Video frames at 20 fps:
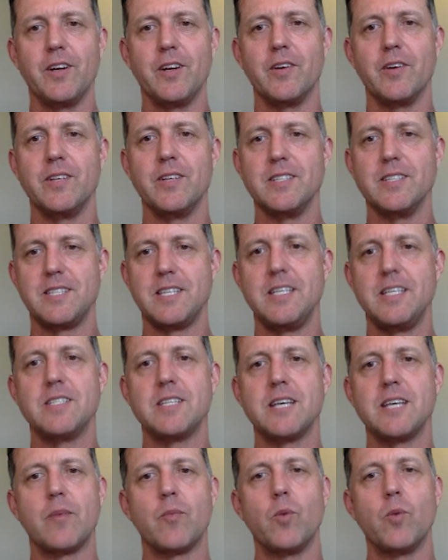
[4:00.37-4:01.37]
is
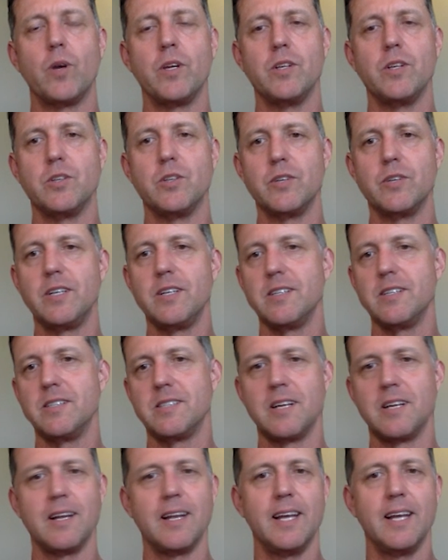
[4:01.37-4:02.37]
that what you're doing? Is
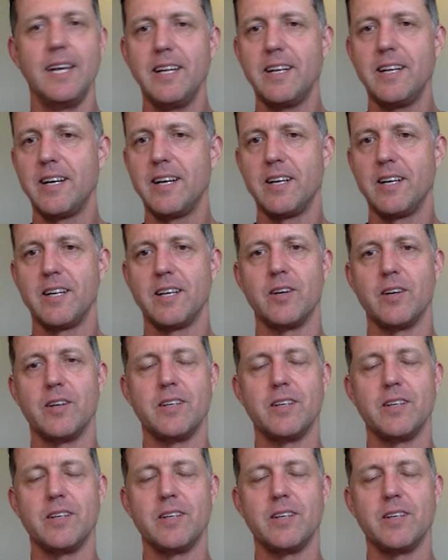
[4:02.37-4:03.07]
it a leader,